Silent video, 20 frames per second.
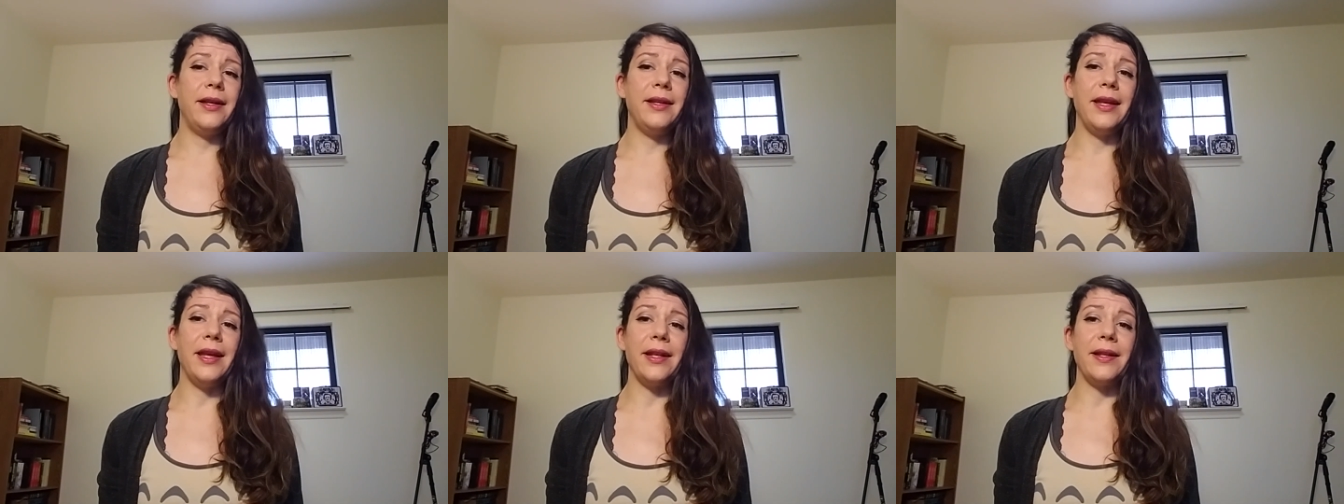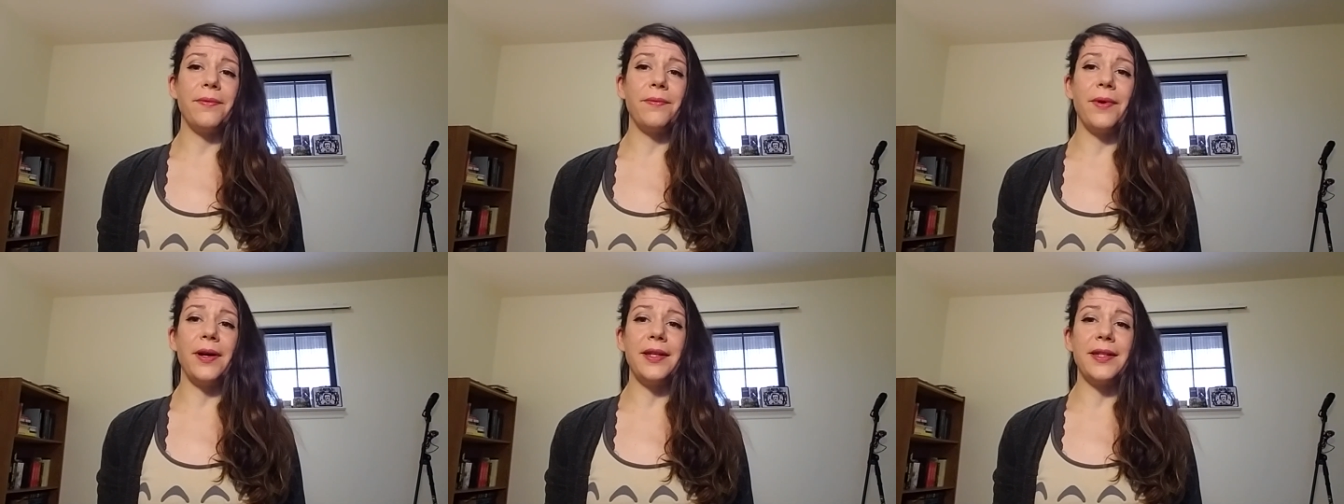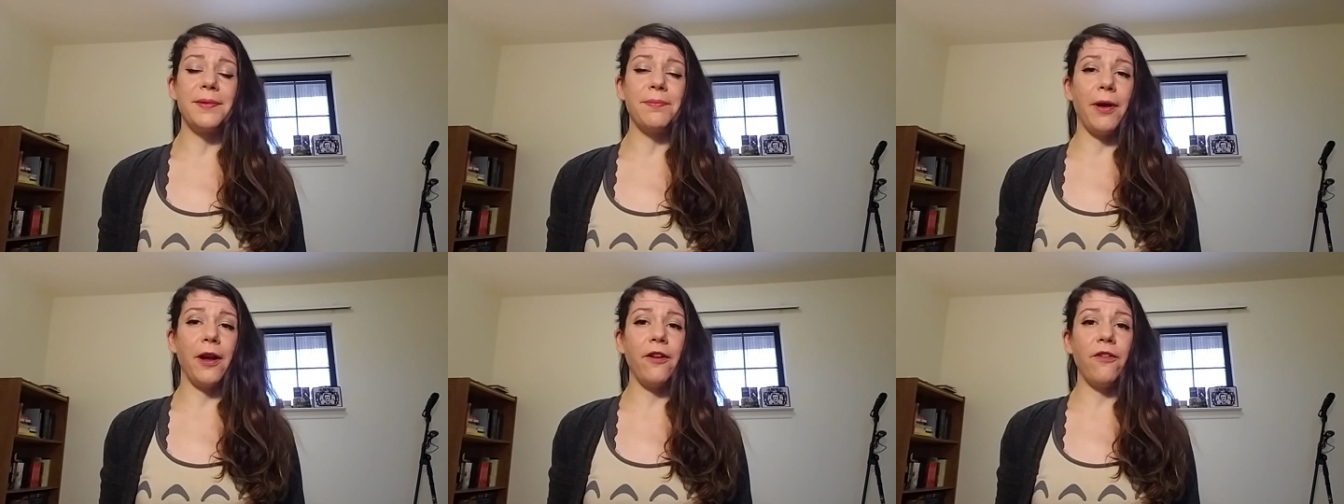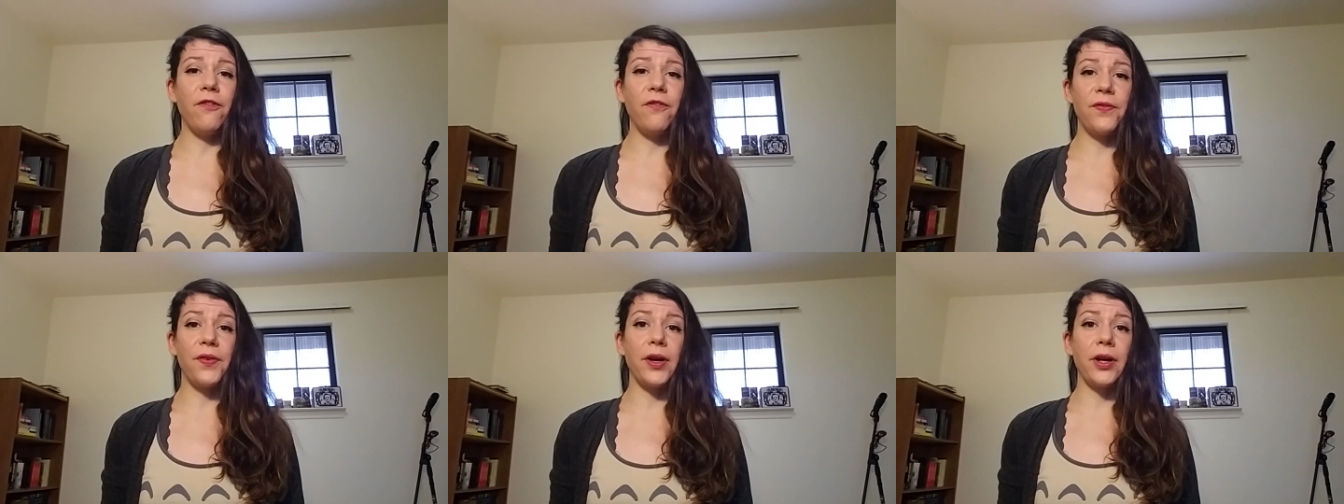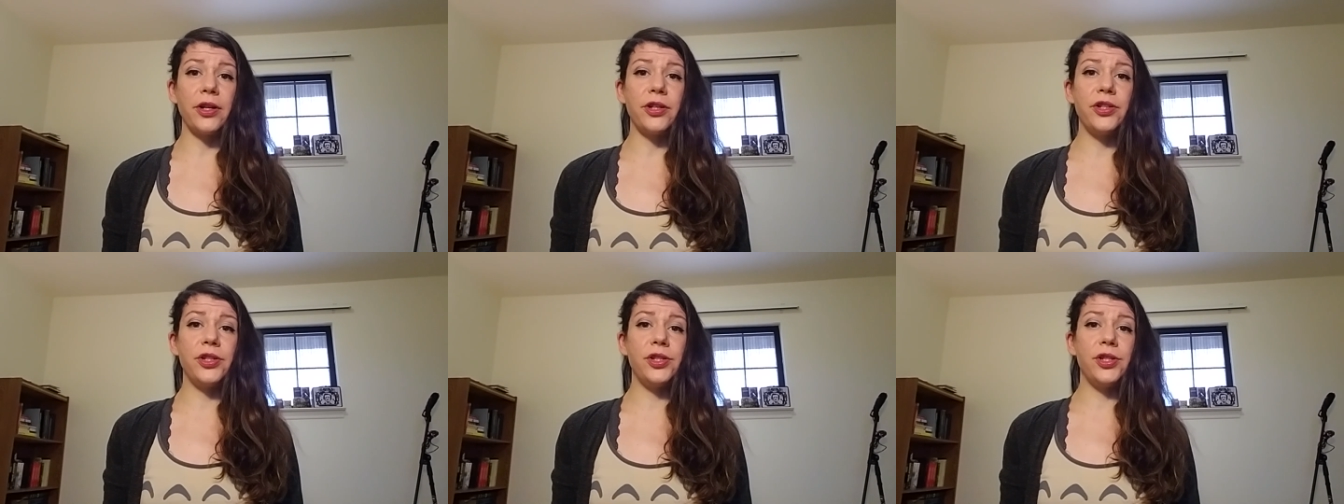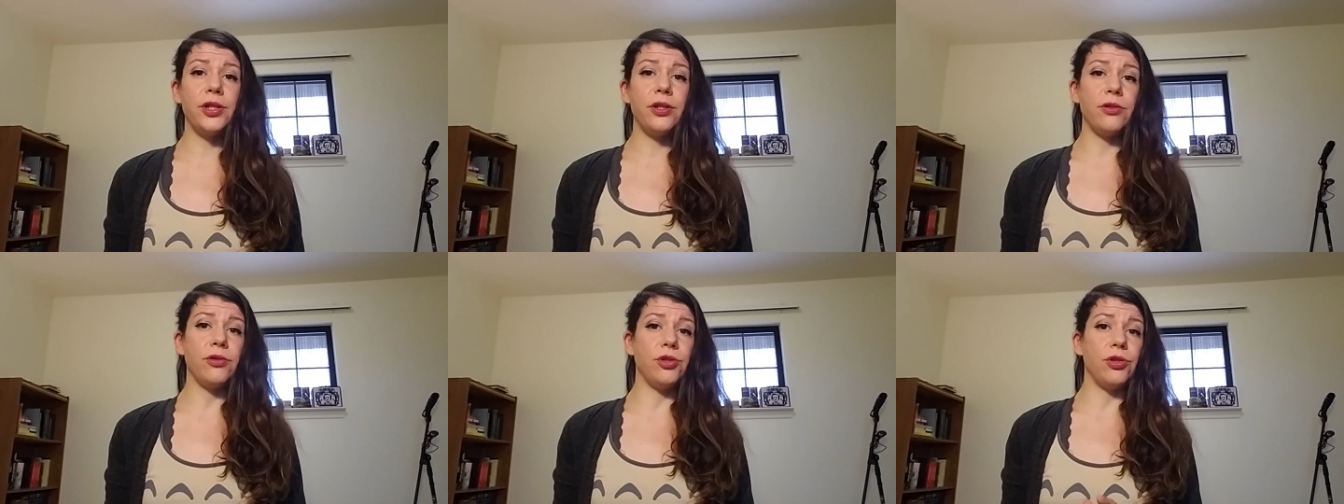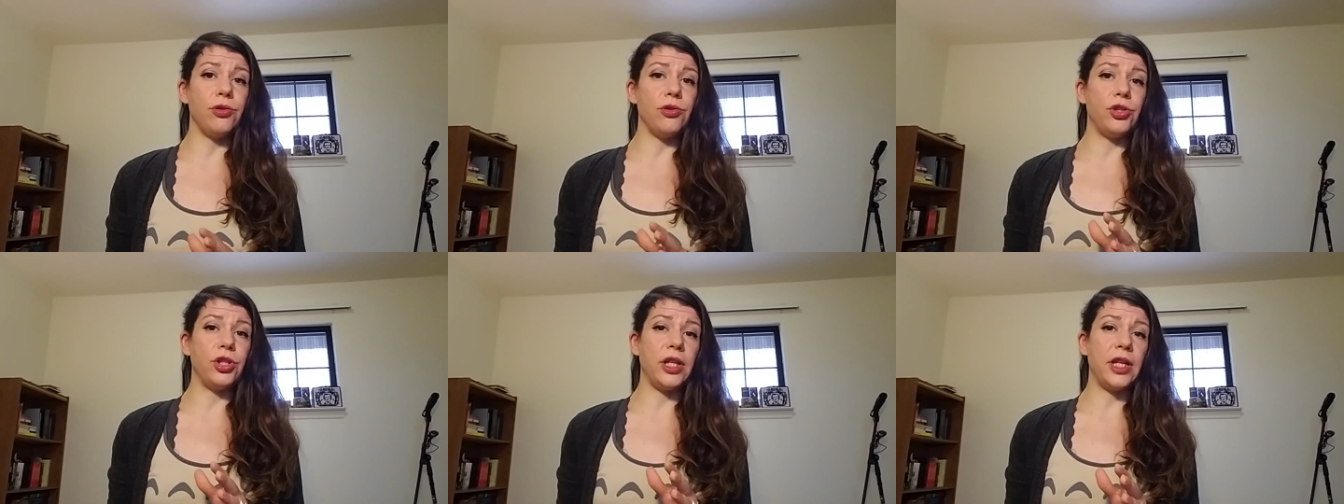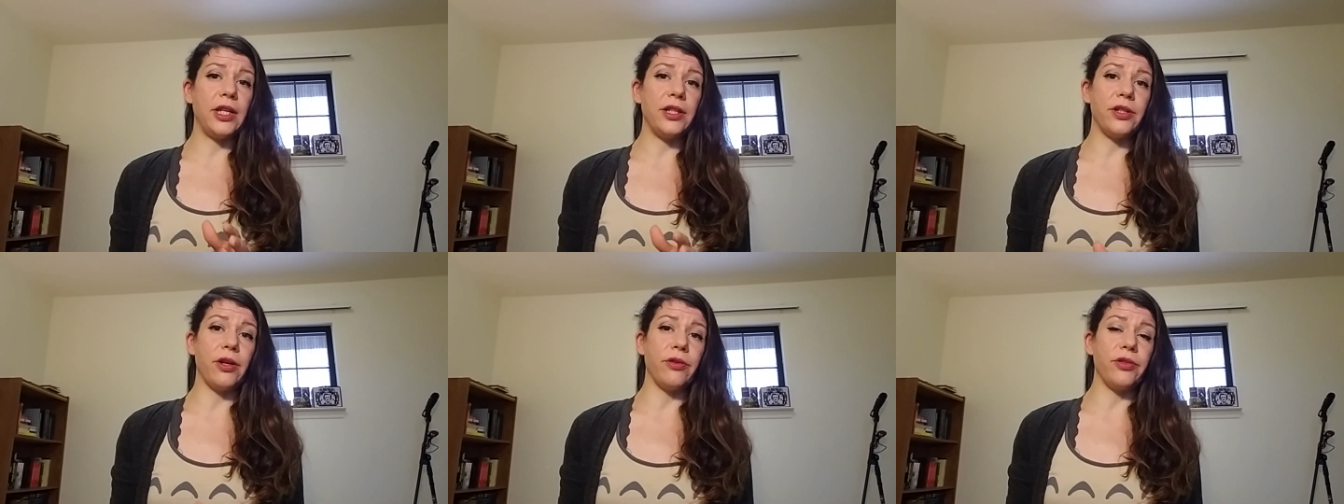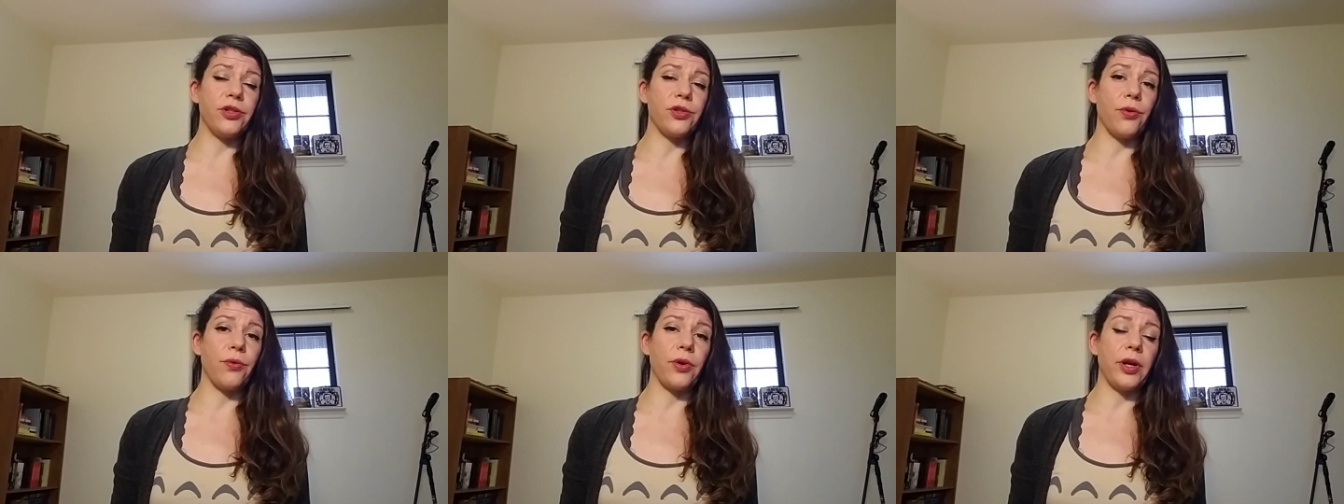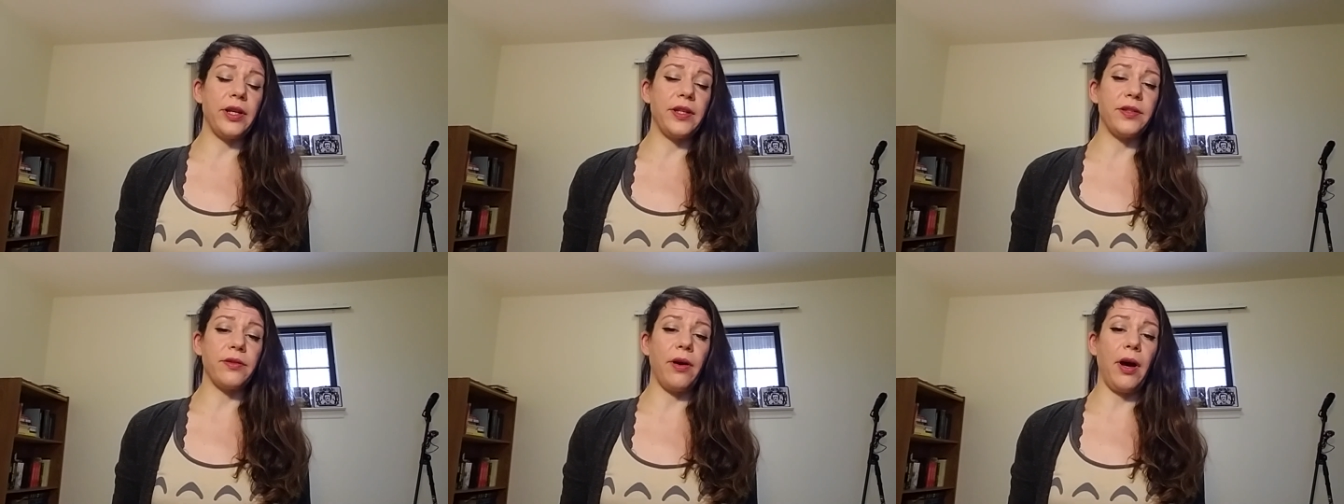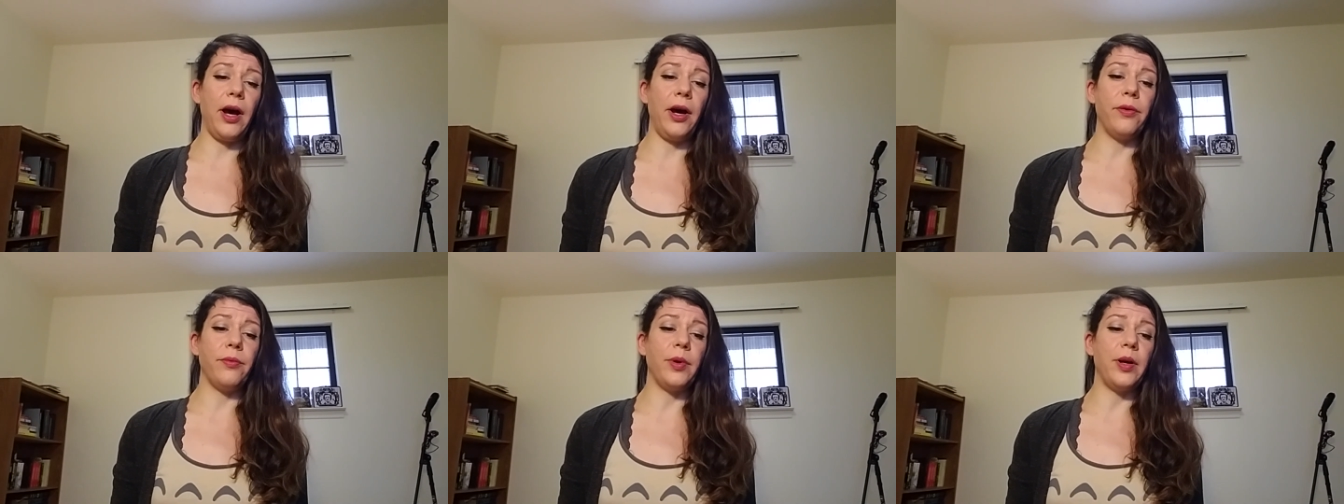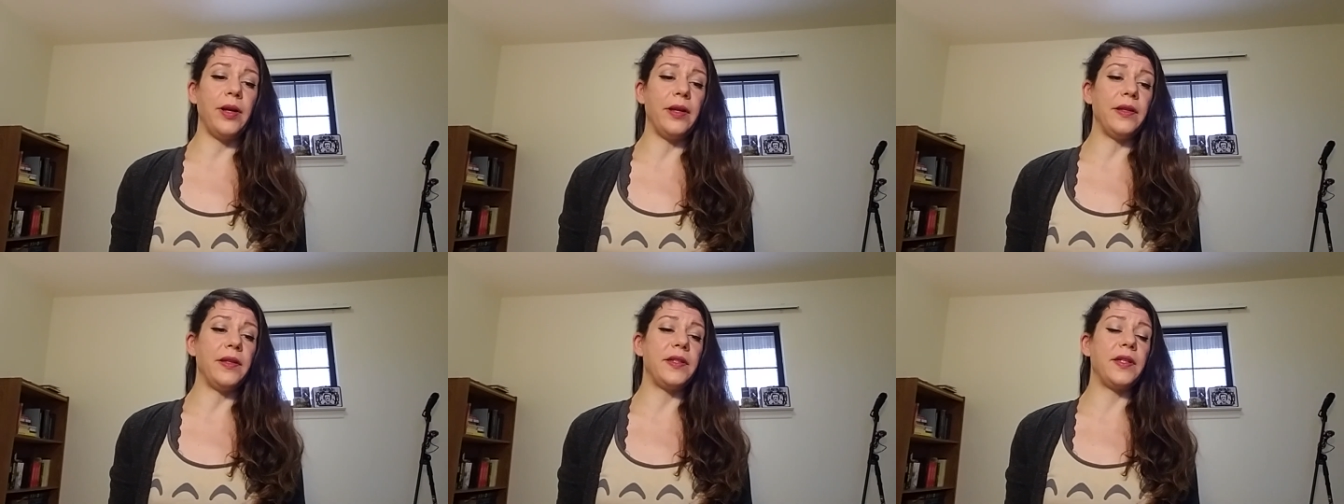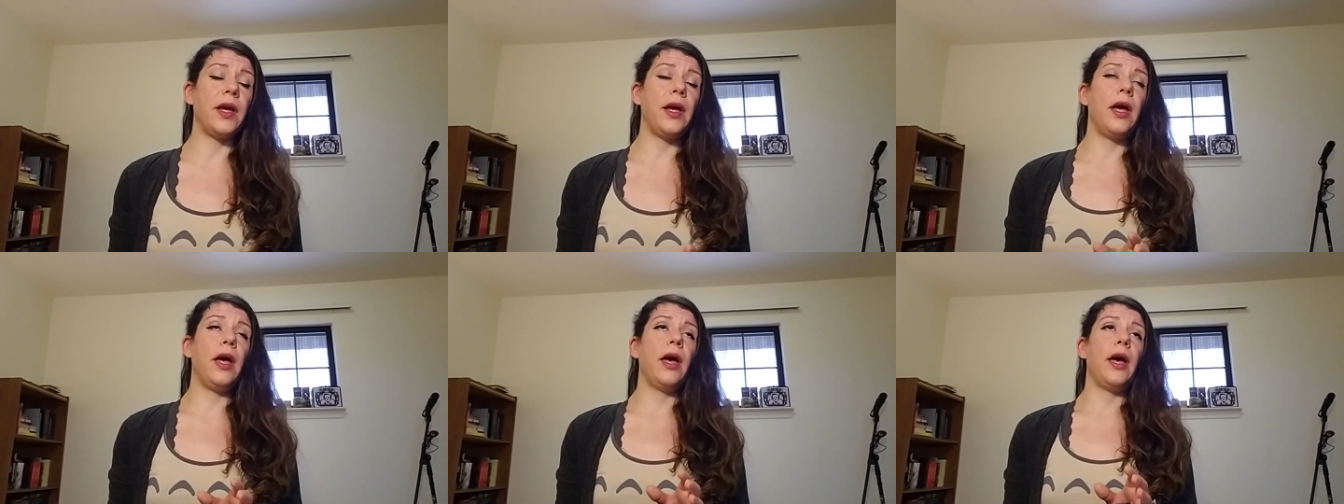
It was my first Junji Ito story, so I was